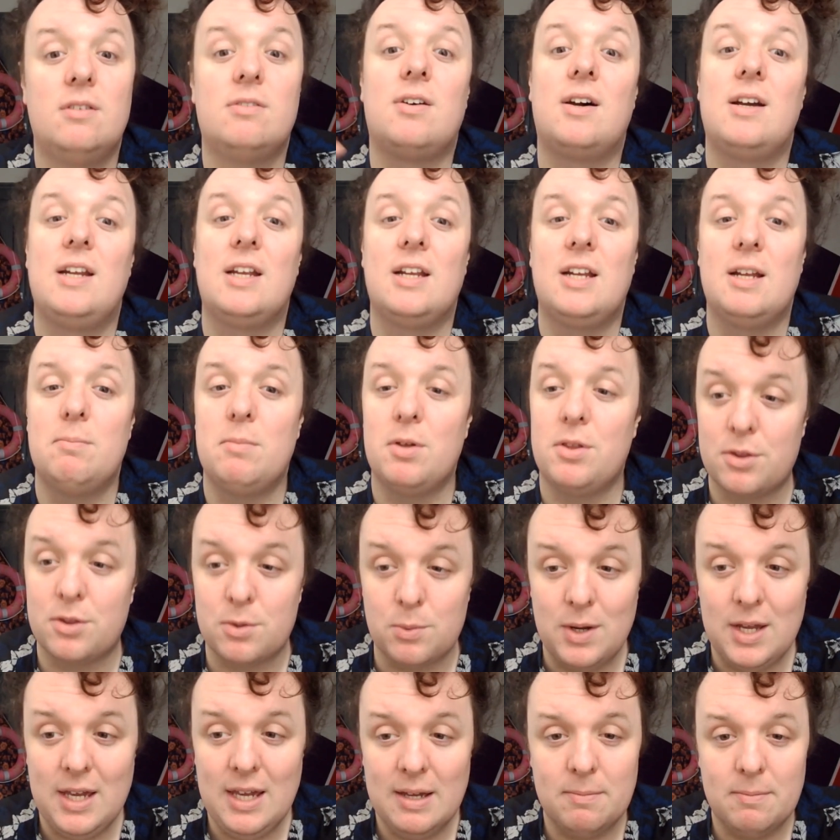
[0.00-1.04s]
Finding number
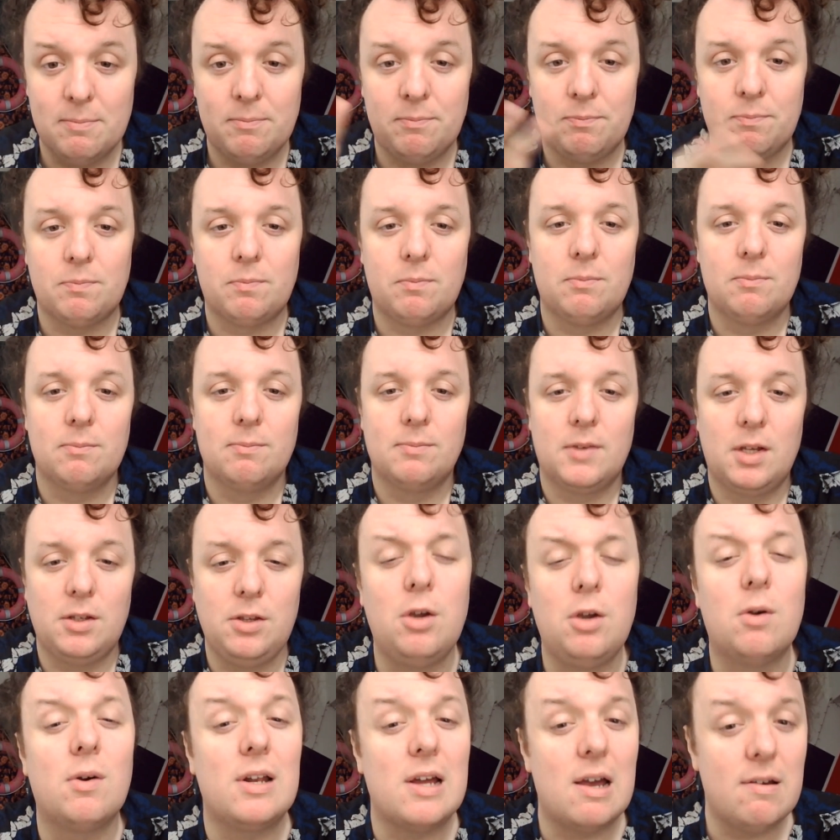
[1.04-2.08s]
three,
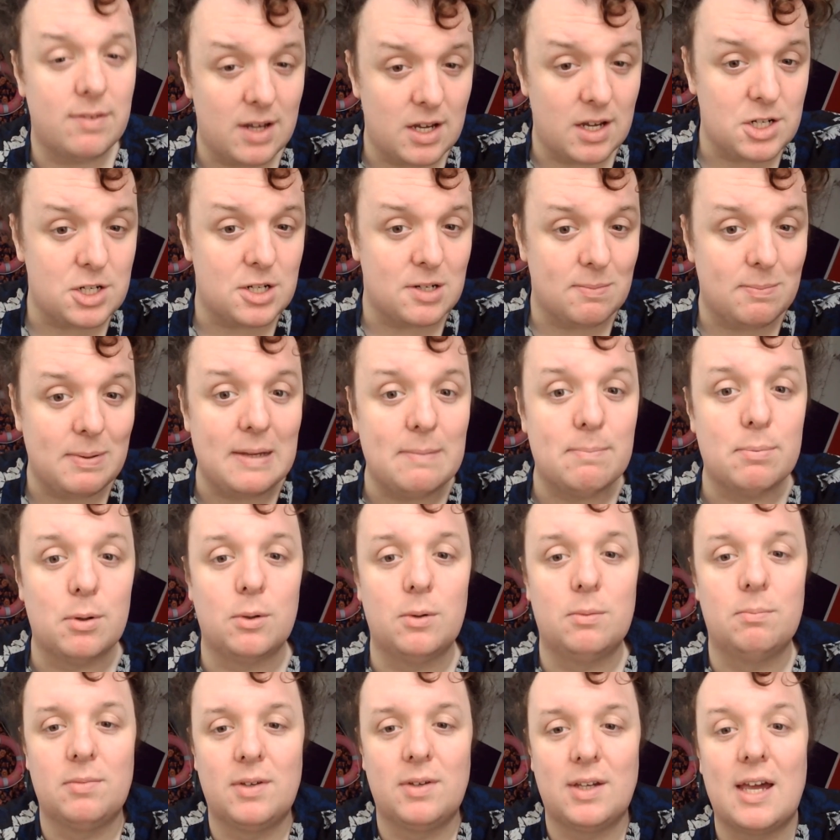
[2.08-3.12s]
neurodivergent
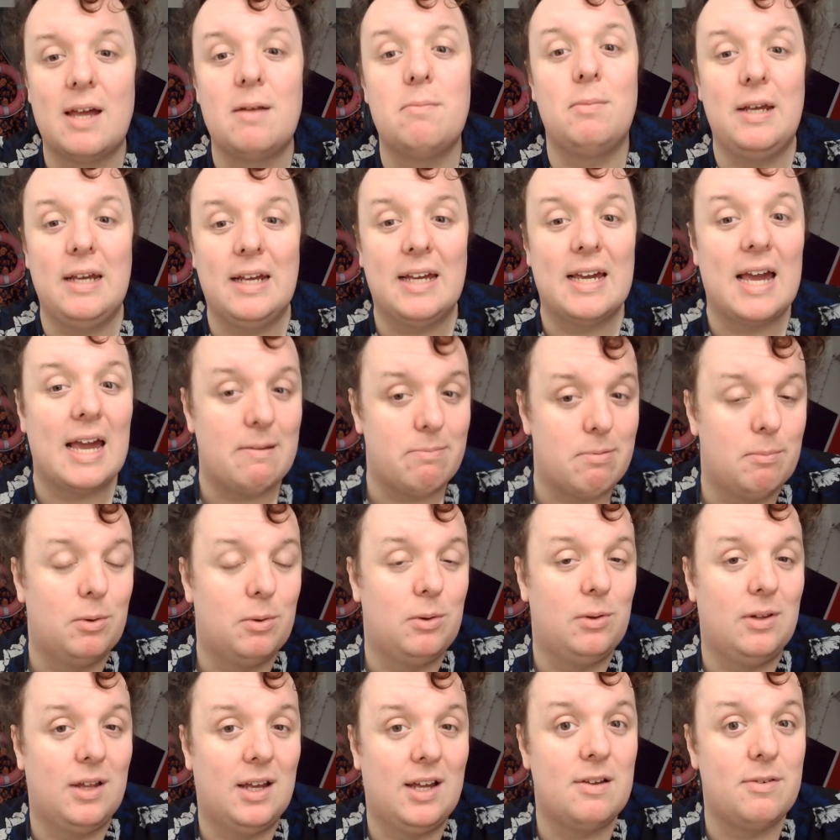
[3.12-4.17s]
people can be
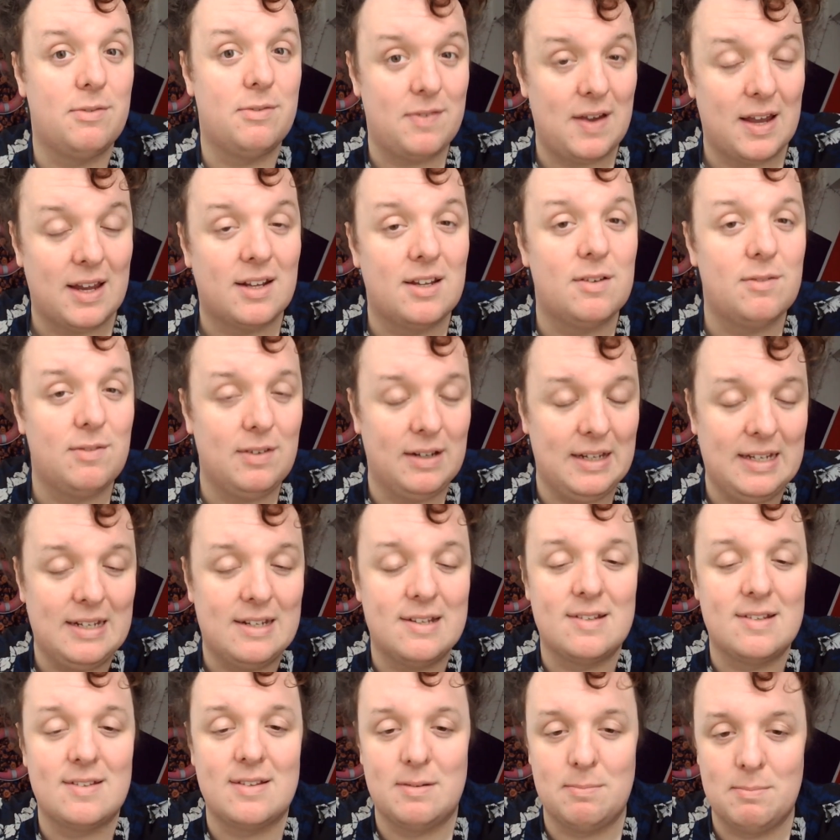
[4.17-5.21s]
capable and effective
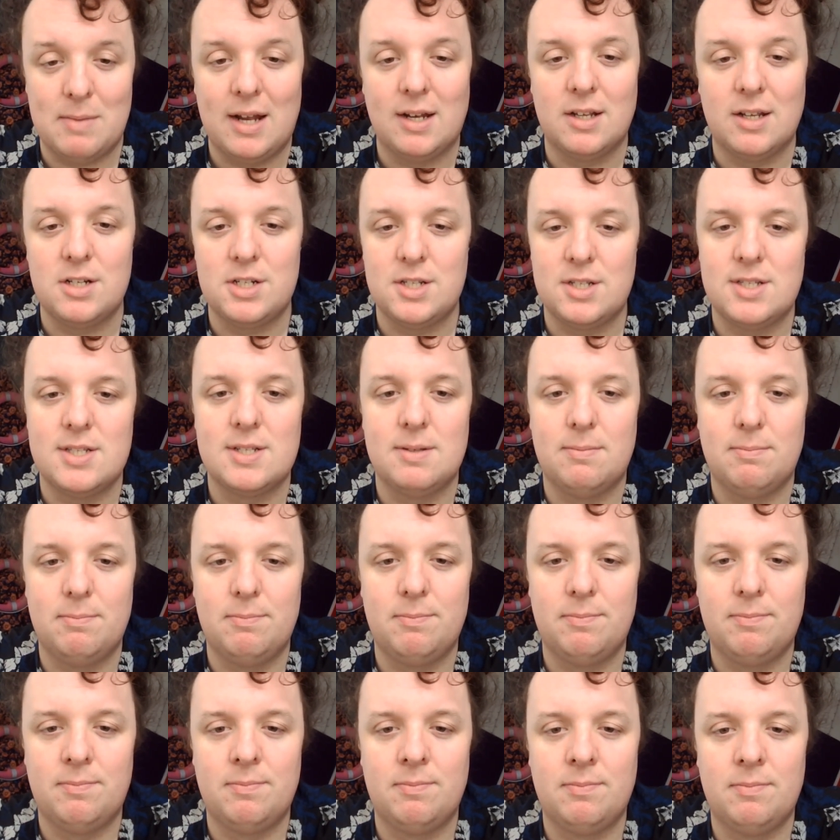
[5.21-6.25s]
leaders and managers.
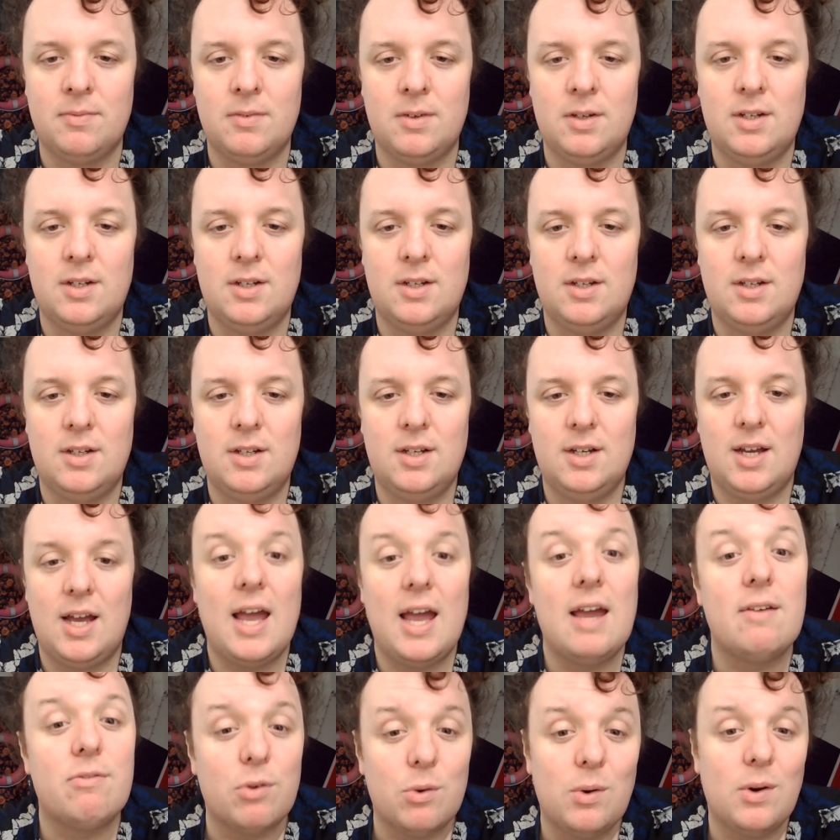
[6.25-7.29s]

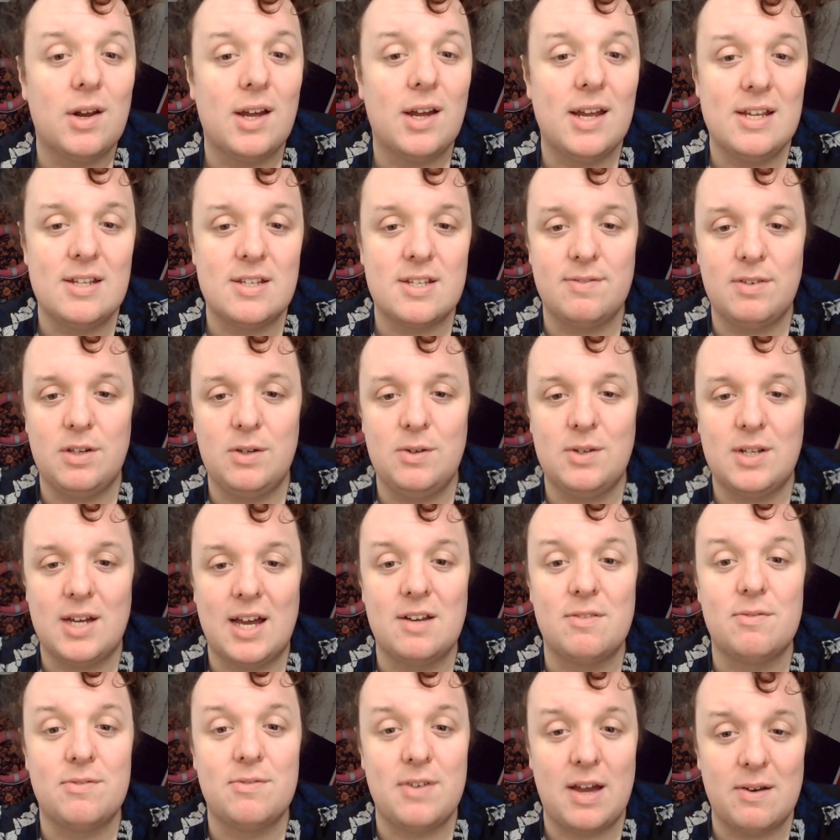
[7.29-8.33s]
Everyone I interviewed
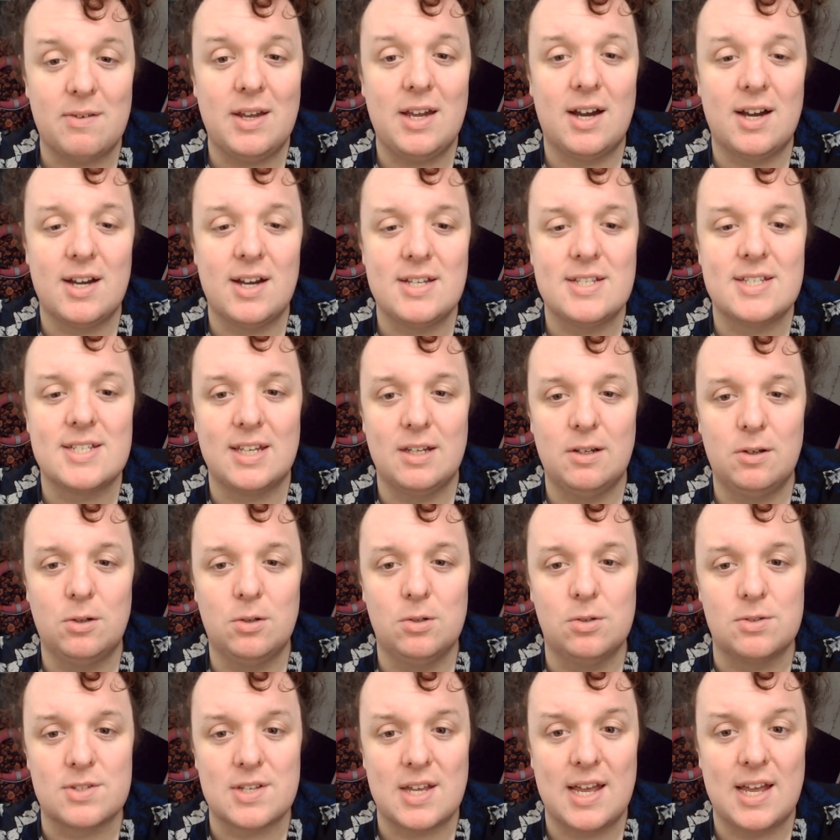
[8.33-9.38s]
had very high
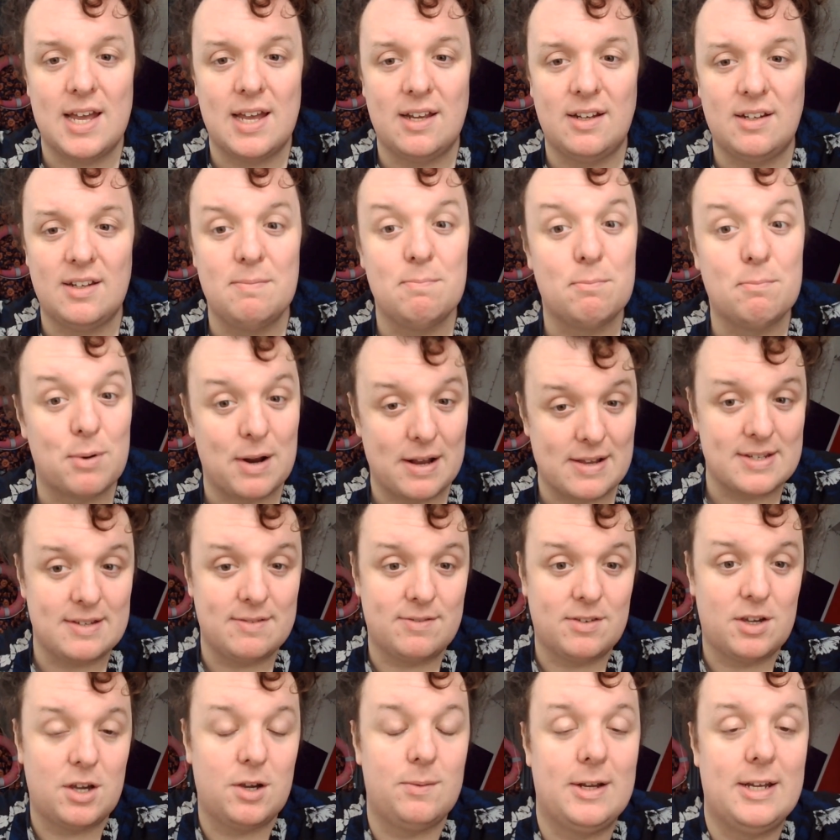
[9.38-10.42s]
skills and
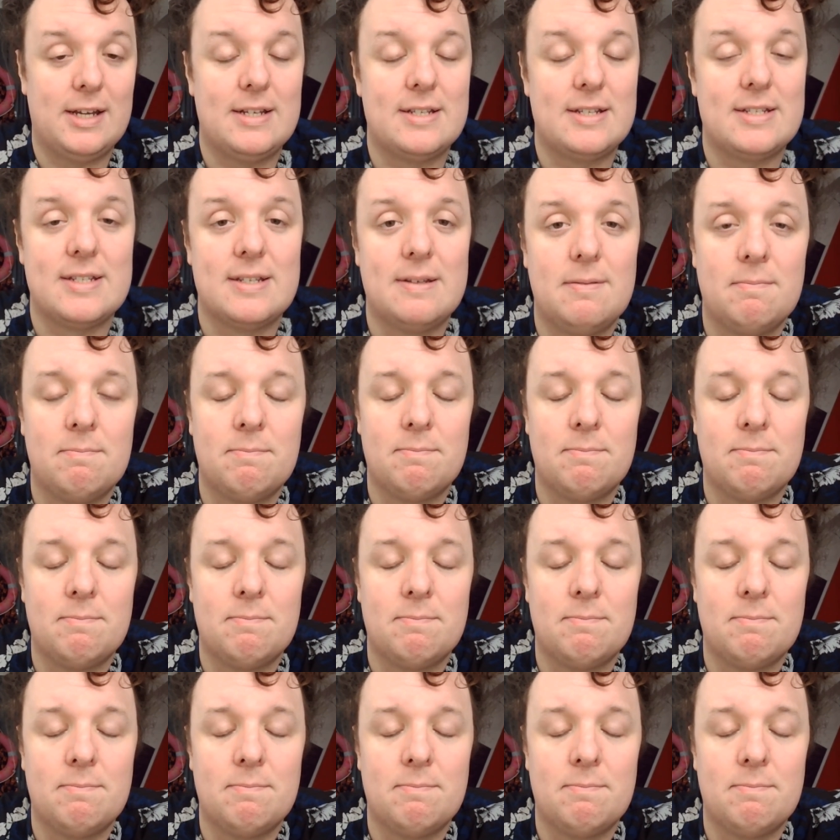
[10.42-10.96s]
impressive careers.